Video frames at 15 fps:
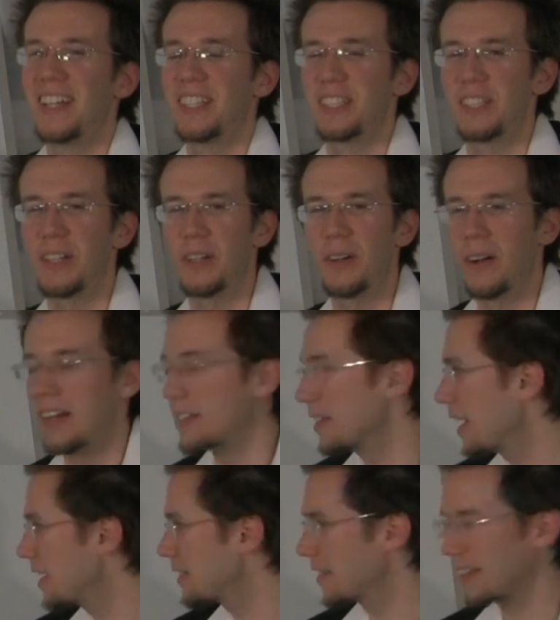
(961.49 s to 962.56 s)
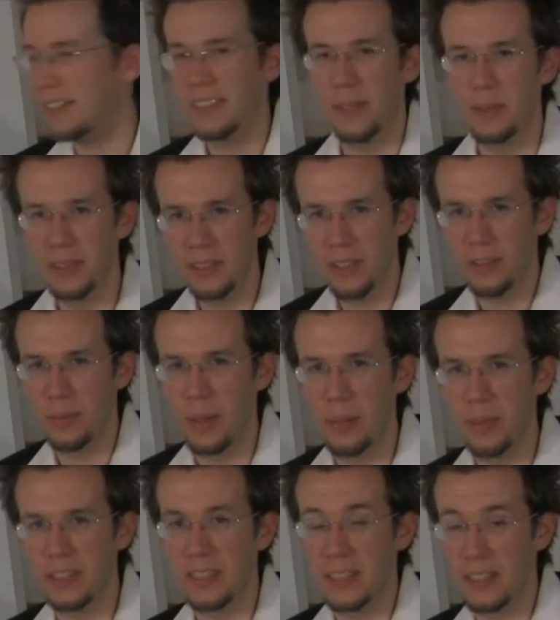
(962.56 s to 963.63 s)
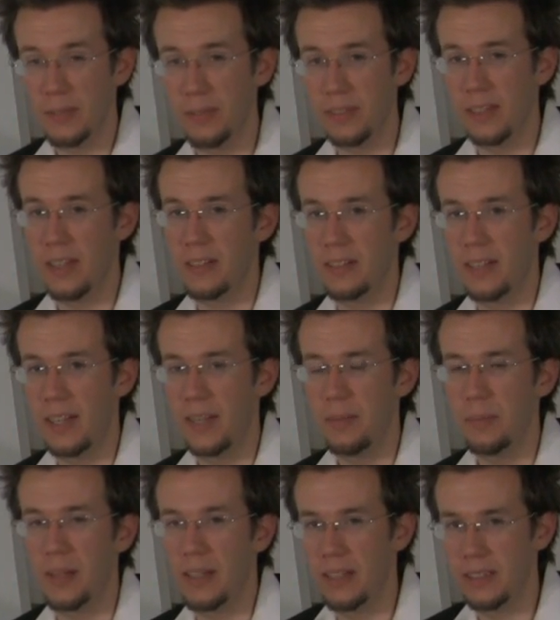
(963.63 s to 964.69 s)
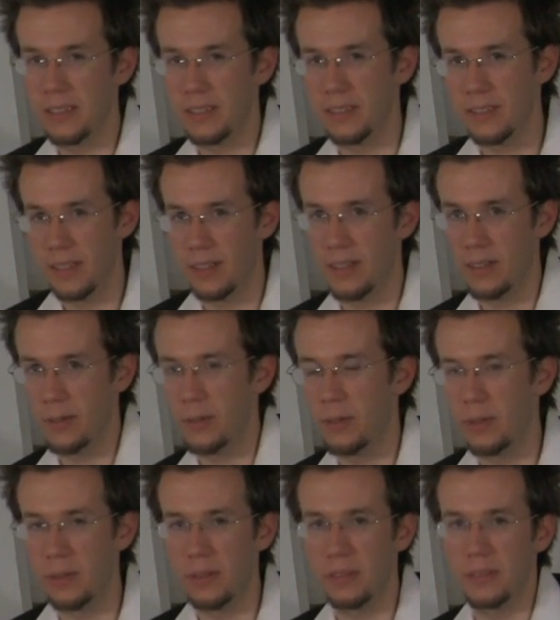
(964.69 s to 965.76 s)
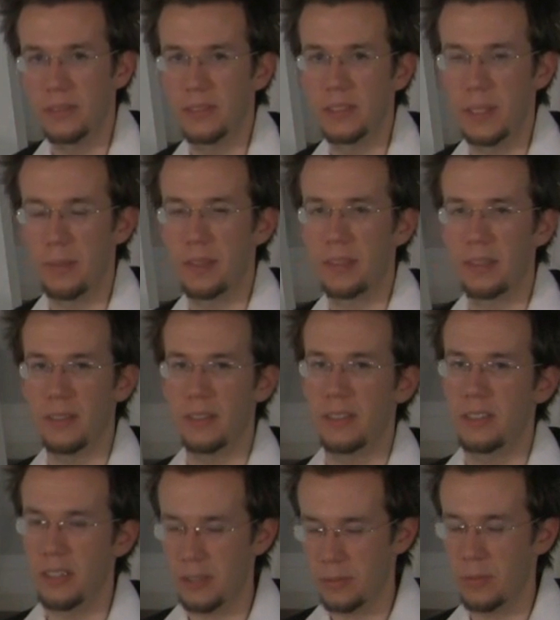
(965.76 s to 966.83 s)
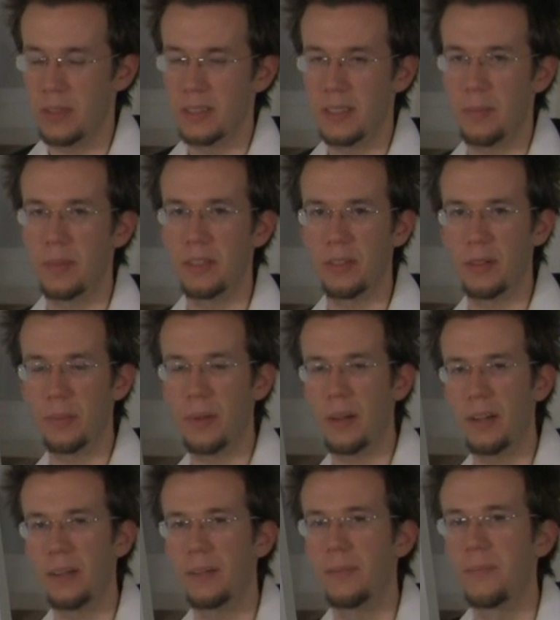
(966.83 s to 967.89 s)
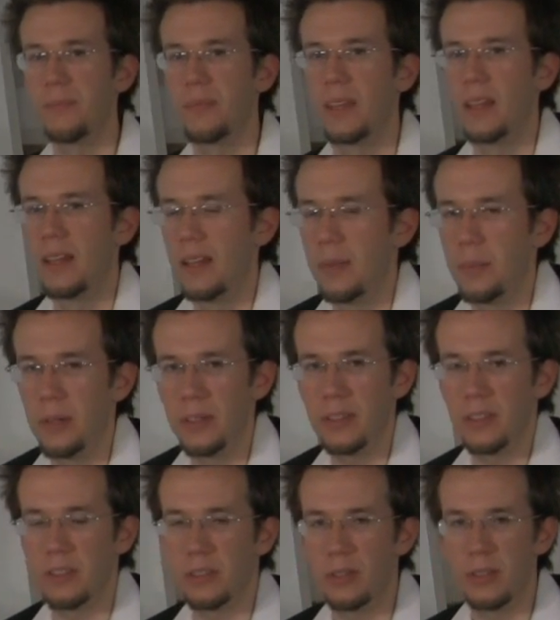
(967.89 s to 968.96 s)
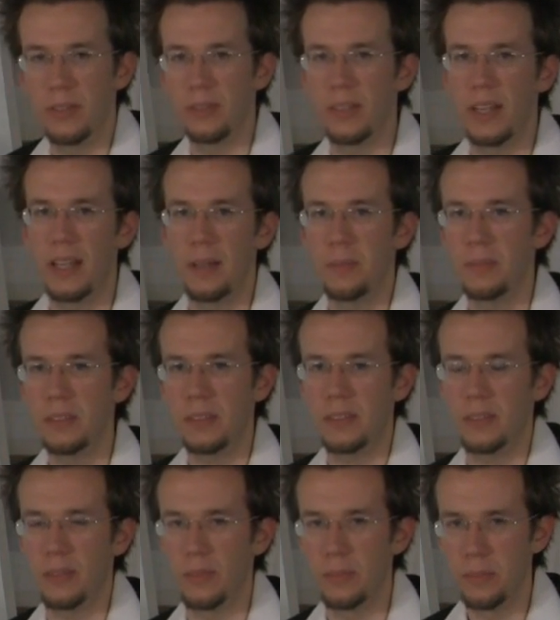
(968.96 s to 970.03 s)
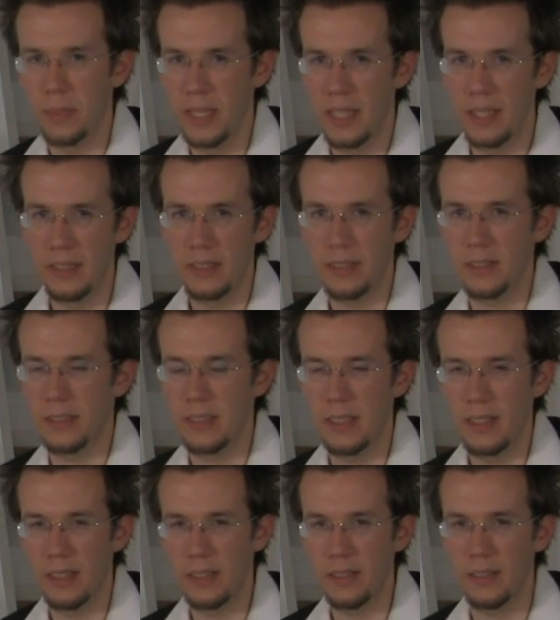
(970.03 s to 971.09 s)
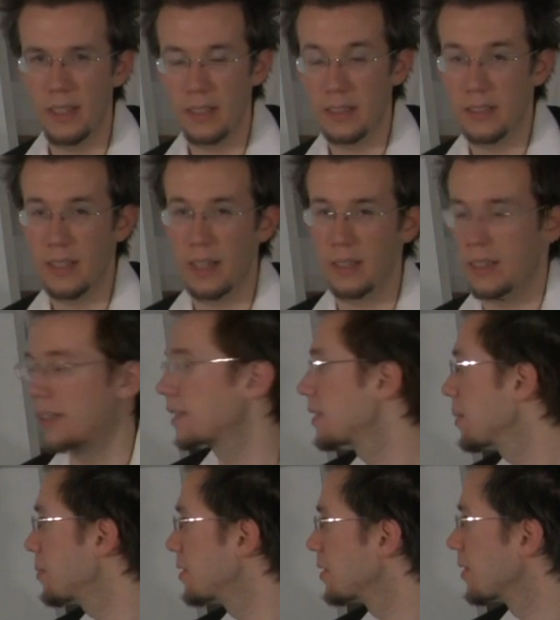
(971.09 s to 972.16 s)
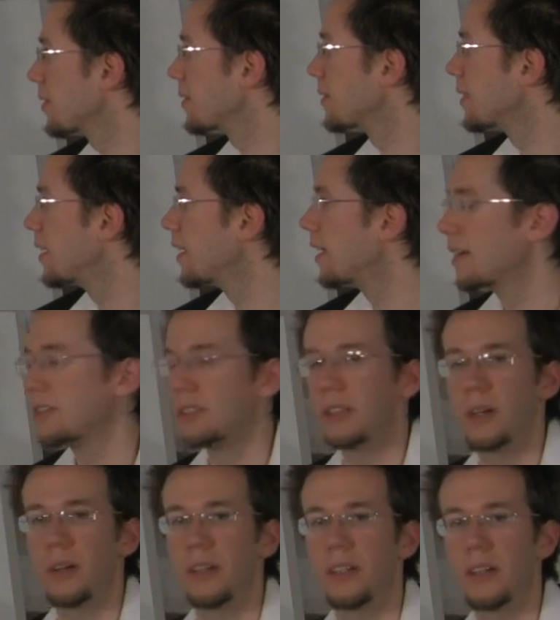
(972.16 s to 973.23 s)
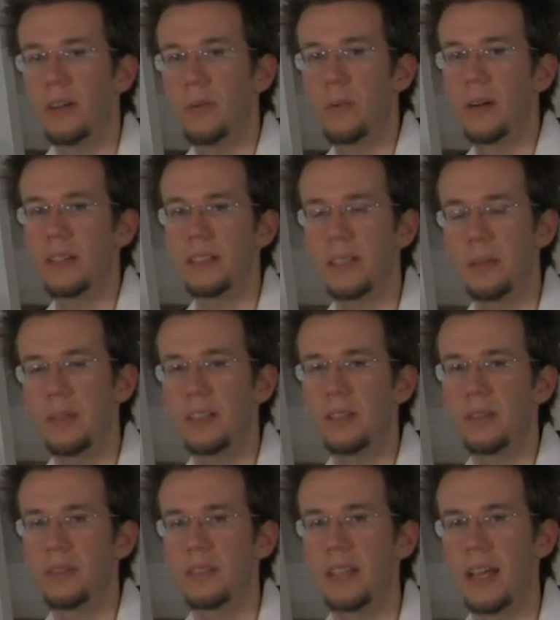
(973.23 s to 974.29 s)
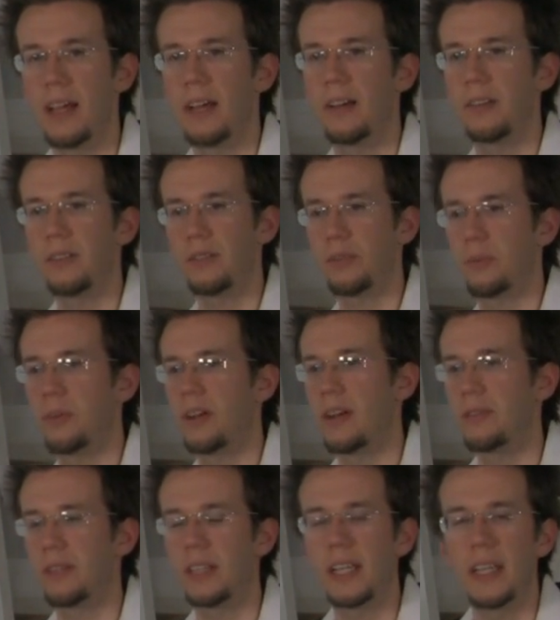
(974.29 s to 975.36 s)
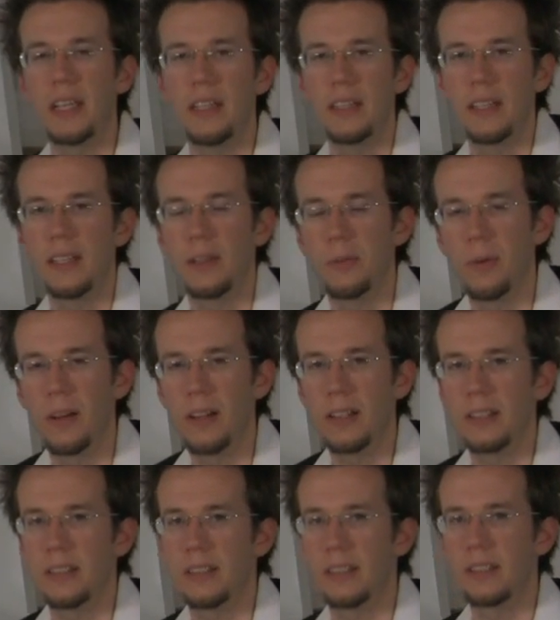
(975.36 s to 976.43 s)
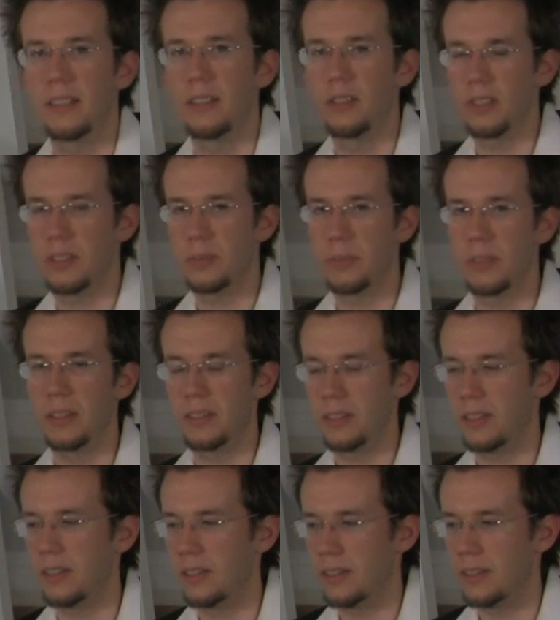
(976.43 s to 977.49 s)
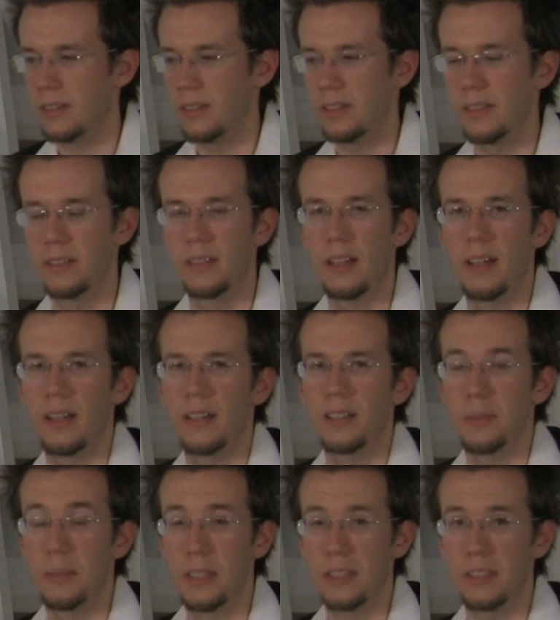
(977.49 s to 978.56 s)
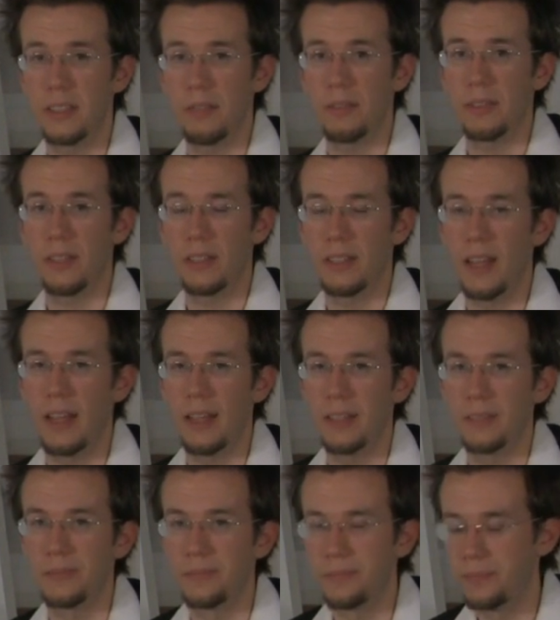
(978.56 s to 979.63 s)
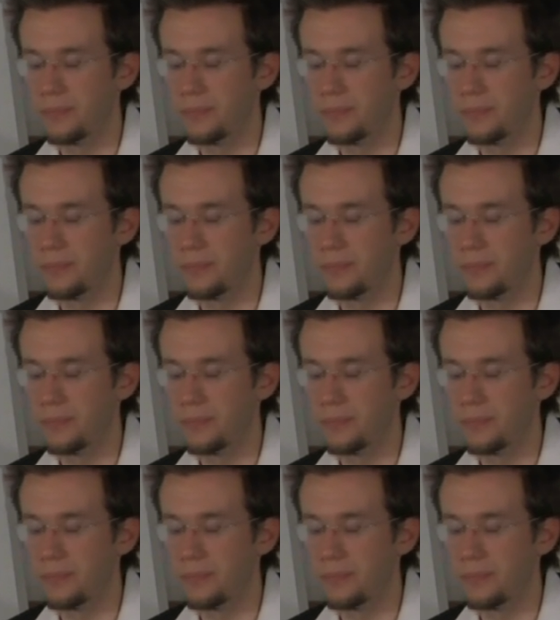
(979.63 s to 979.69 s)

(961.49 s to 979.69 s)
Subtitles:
so a diatonic semitone, remember it's a different letter name, but it's a whole semitone, it's just one semitone apart, with just two different names. So B to C, that's a diatonic semitone. So you go one semitone down from whatever key that you wanted, and then you just build your diminished 7th on that.